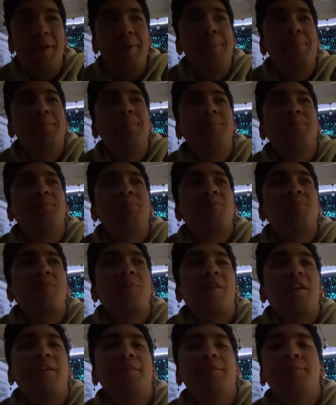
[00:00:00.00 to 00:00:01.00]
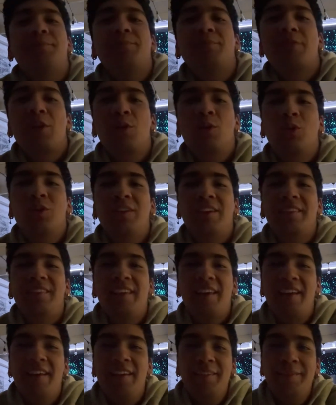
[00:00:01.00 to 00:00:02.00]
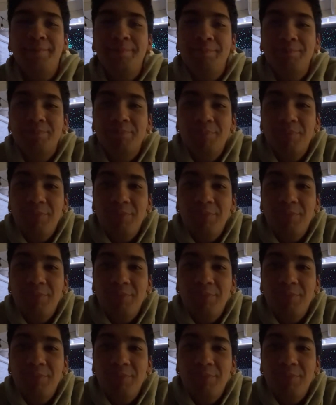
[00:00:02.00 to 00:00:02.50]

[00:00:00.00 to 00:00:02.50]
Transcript: Um, what was I saying?